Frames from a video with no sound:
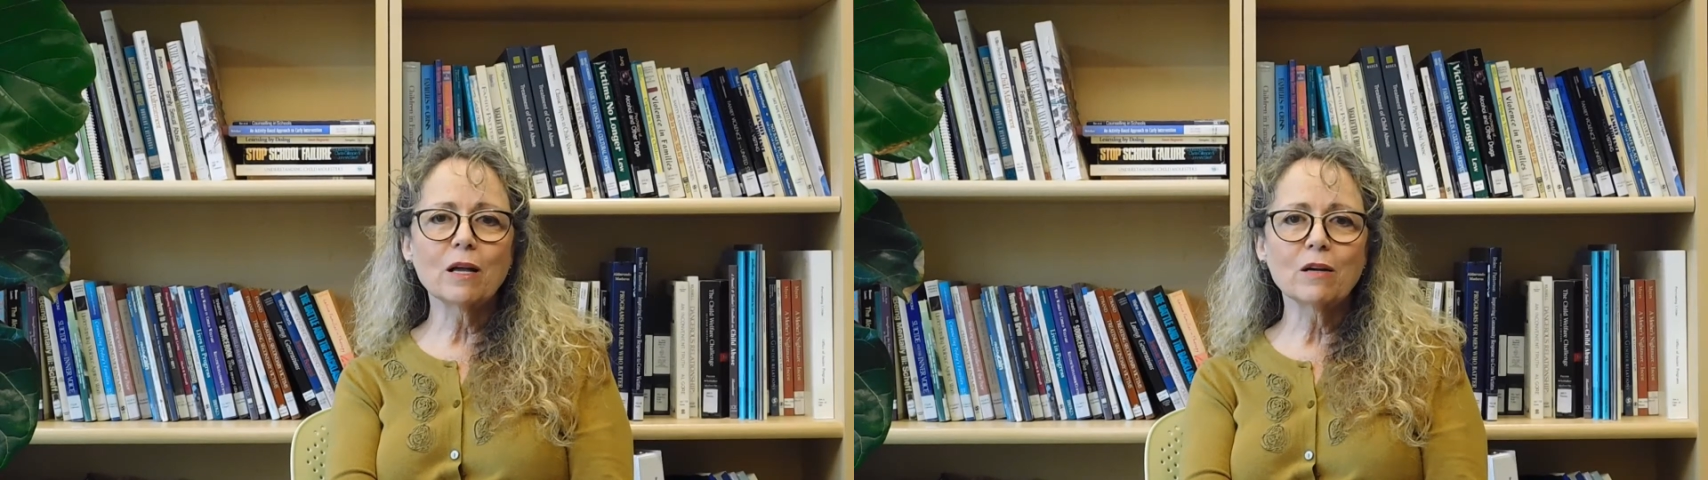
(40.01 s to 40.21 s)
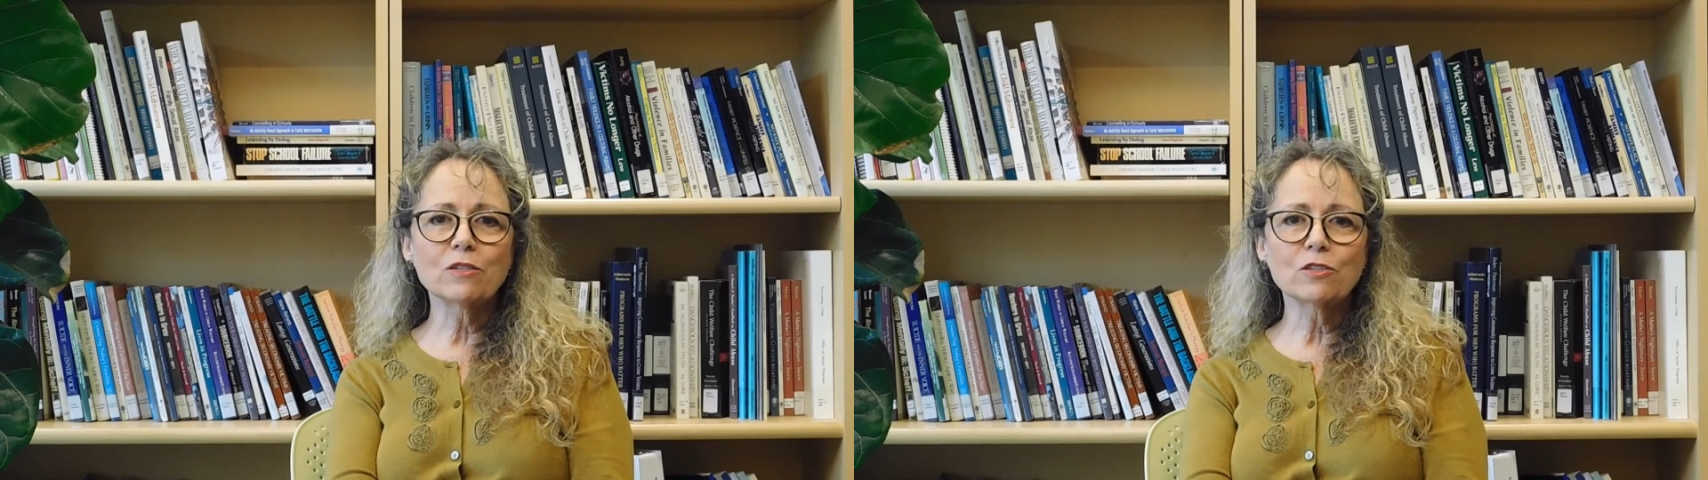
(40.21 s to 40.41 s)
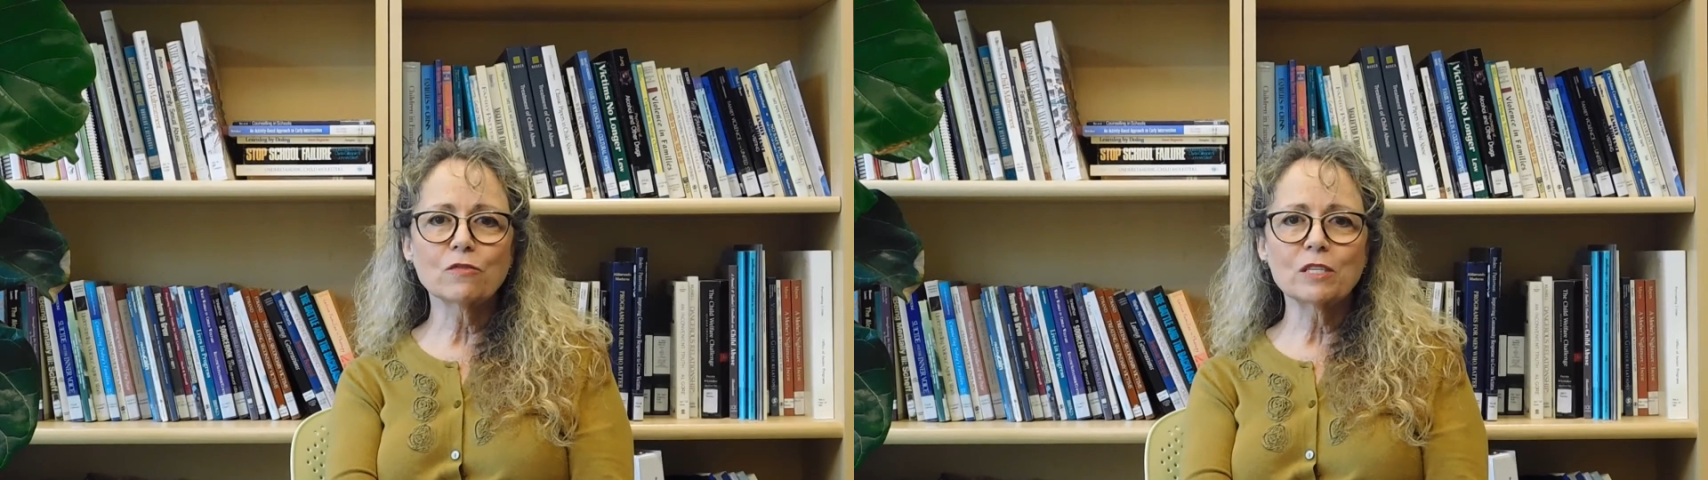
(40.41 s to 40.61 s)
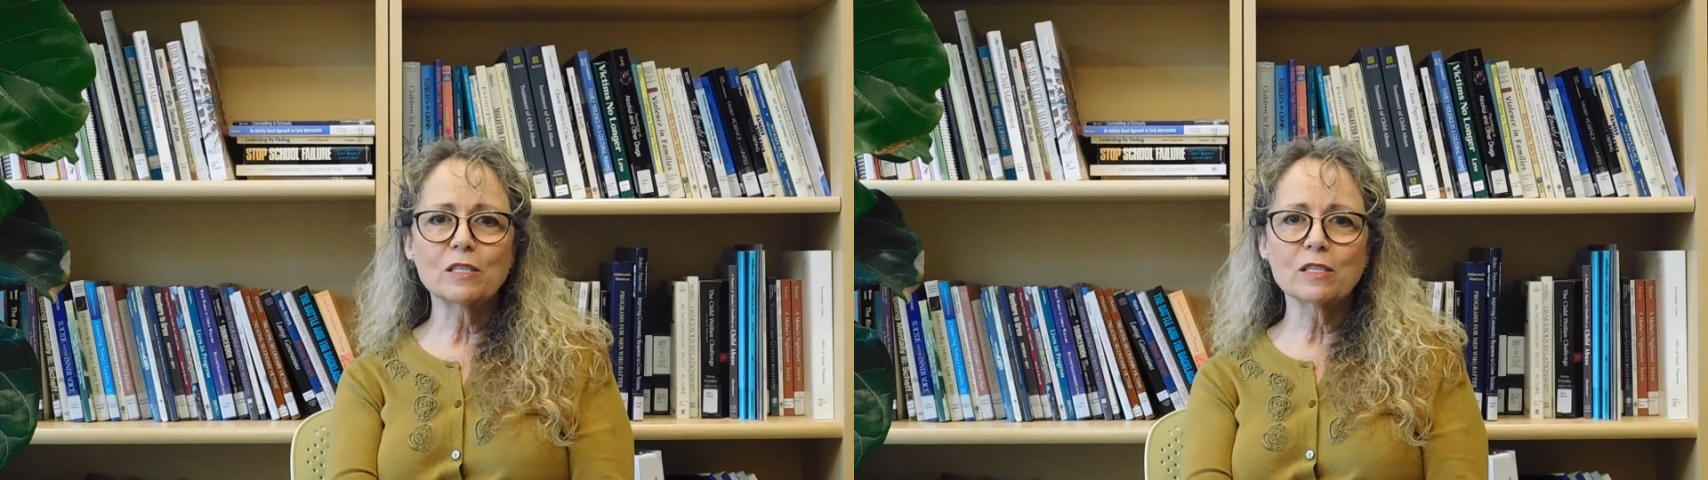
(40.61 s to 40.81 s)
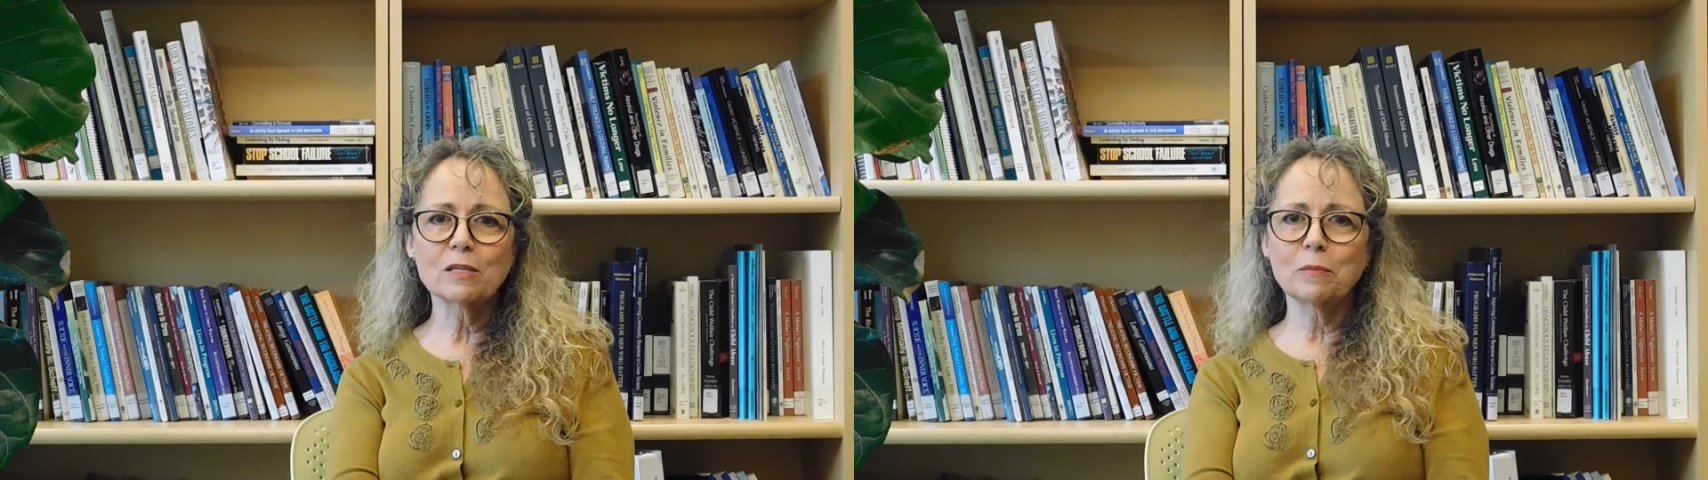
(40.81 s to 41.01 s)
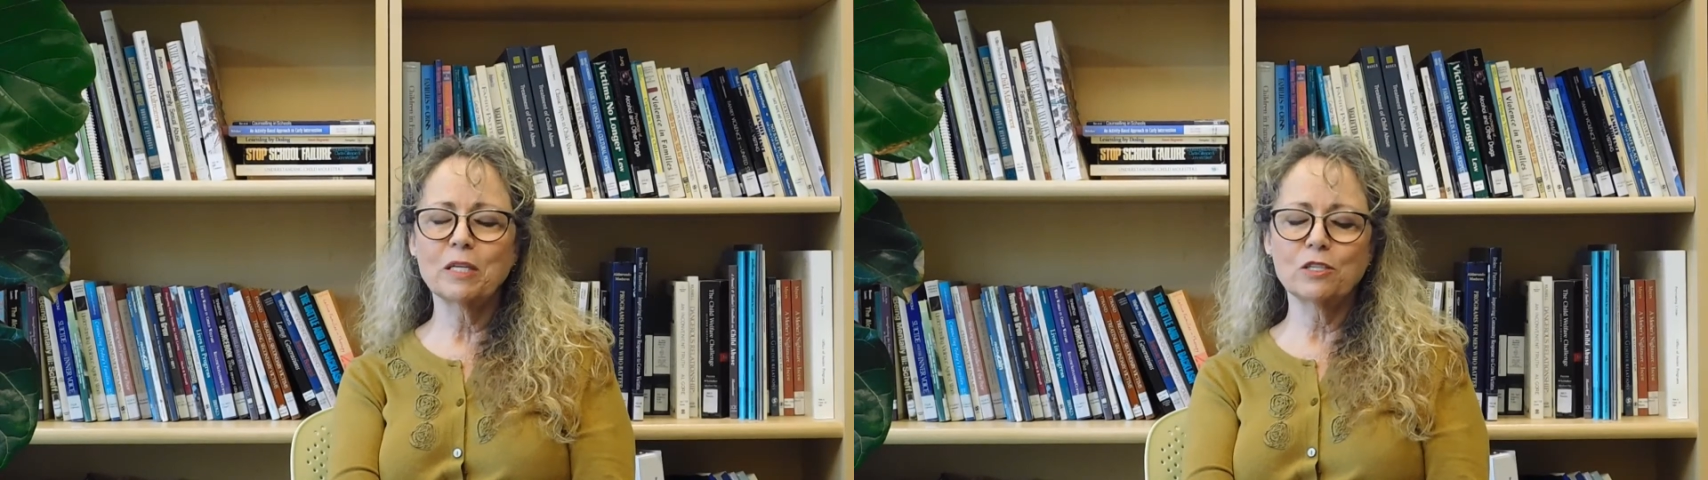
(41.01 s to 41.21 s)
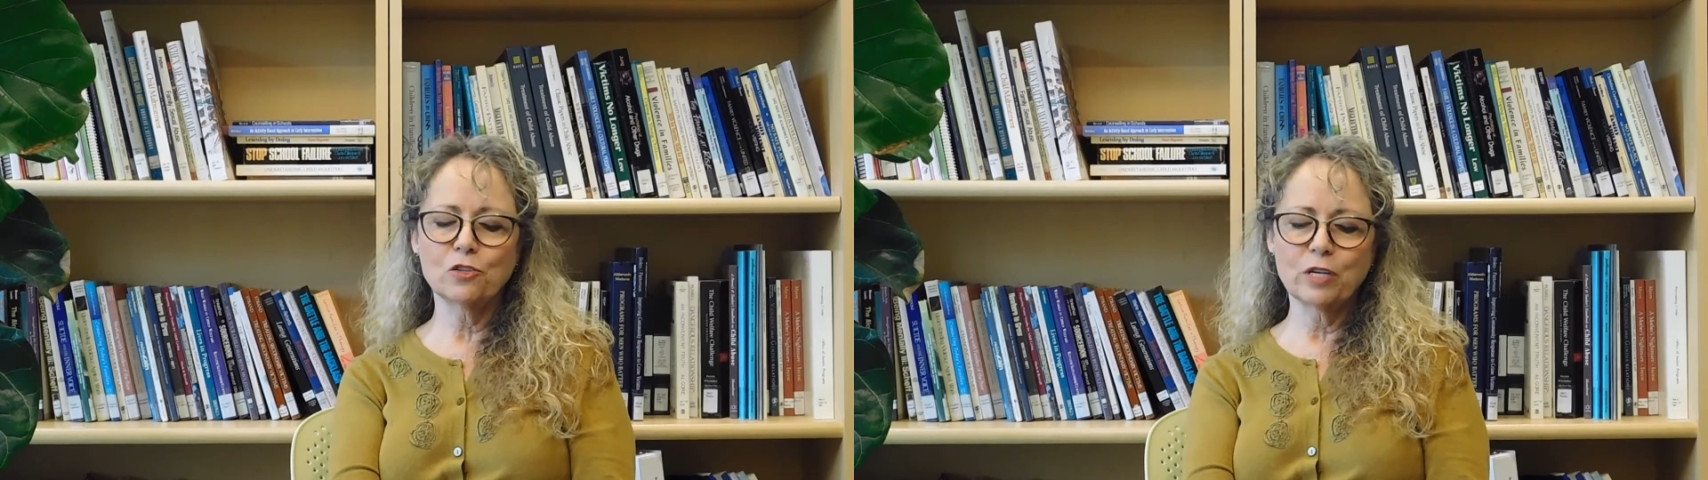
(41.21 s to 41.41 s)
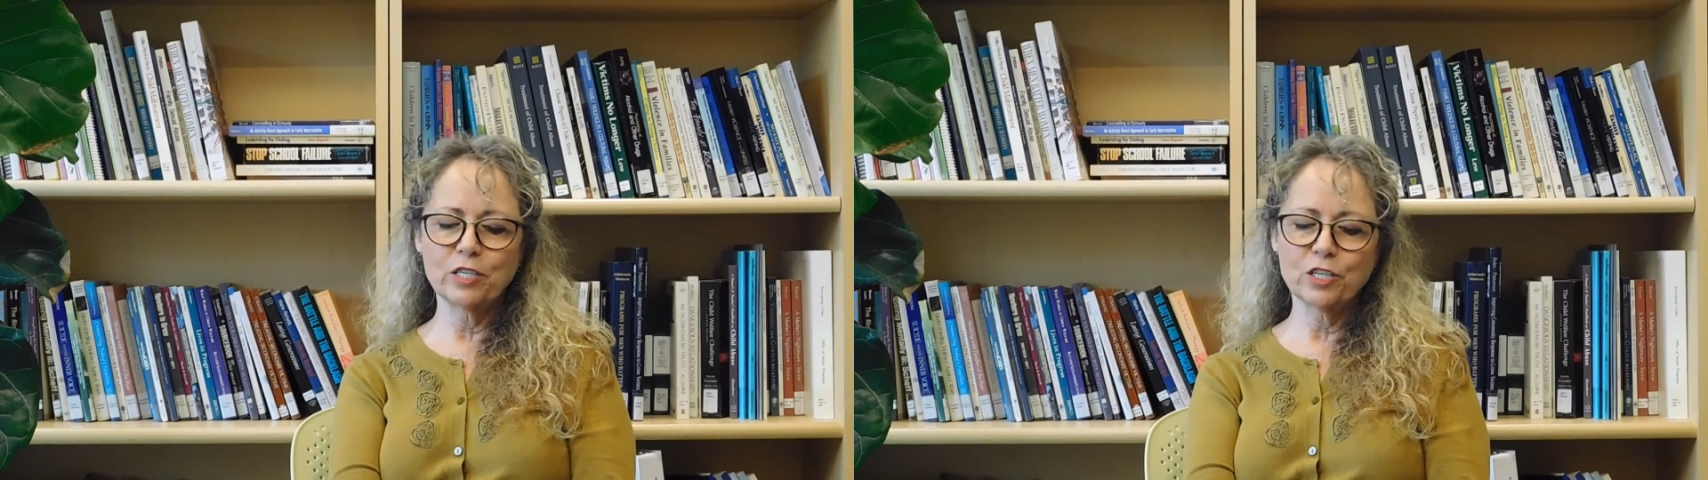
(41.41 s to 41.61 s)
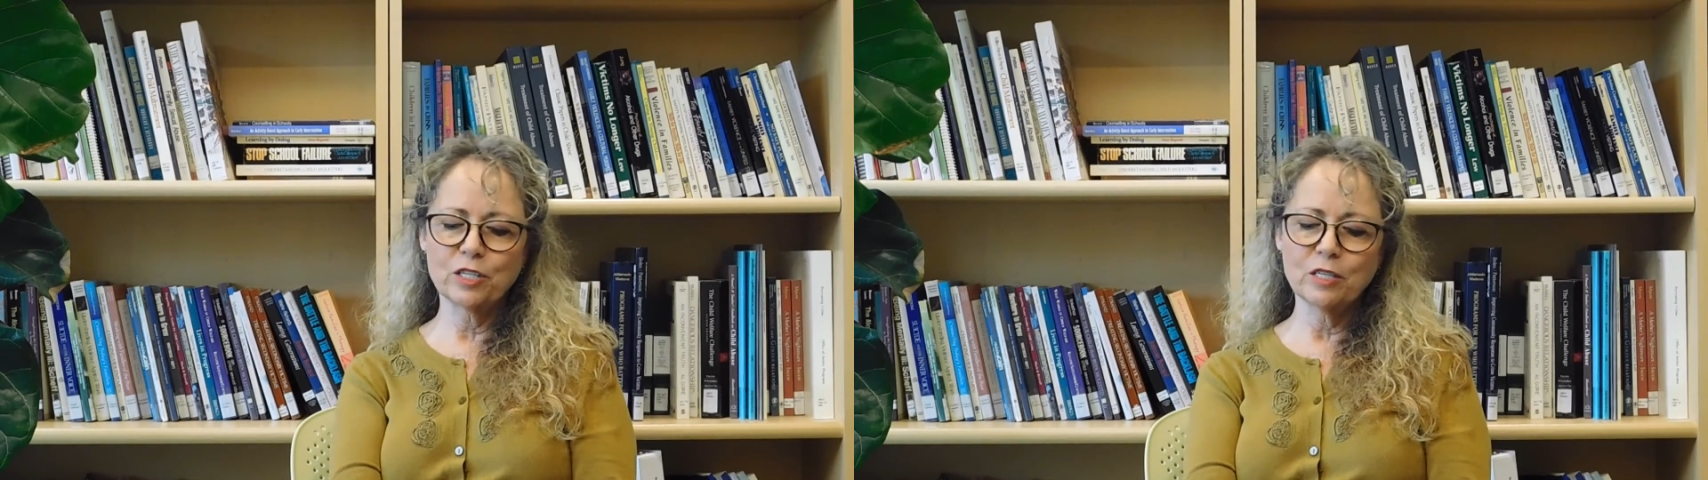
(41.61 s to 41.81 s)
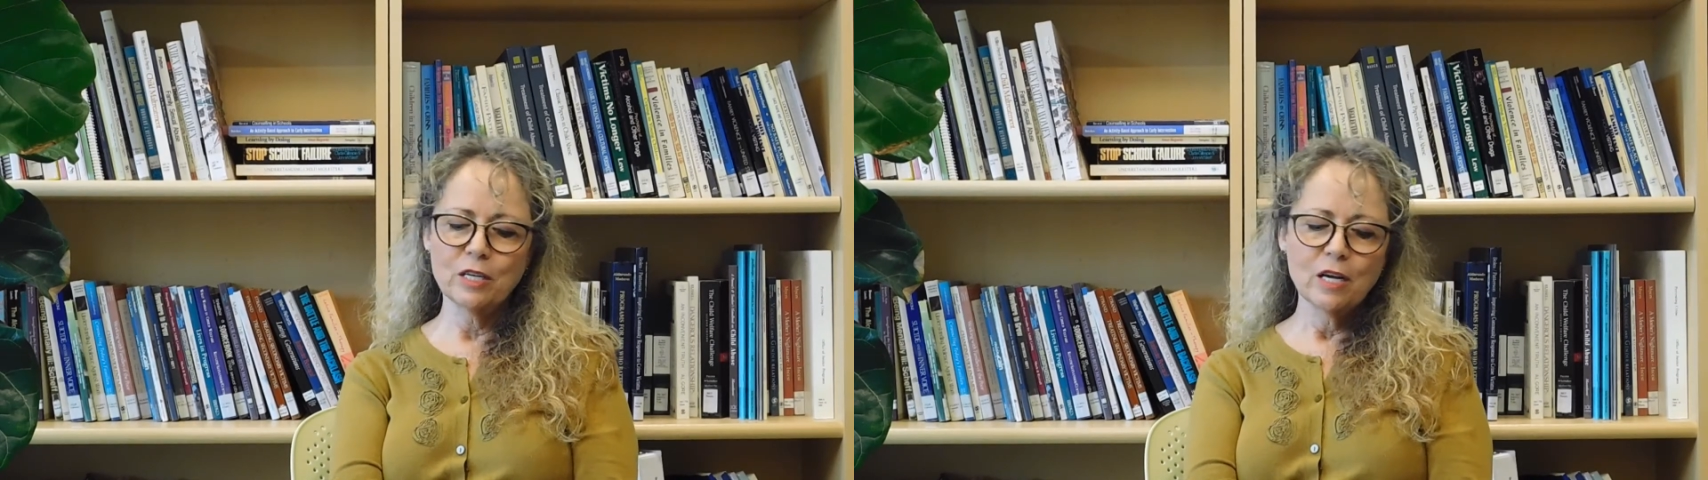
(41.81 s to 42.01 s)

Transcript: Health Services Administration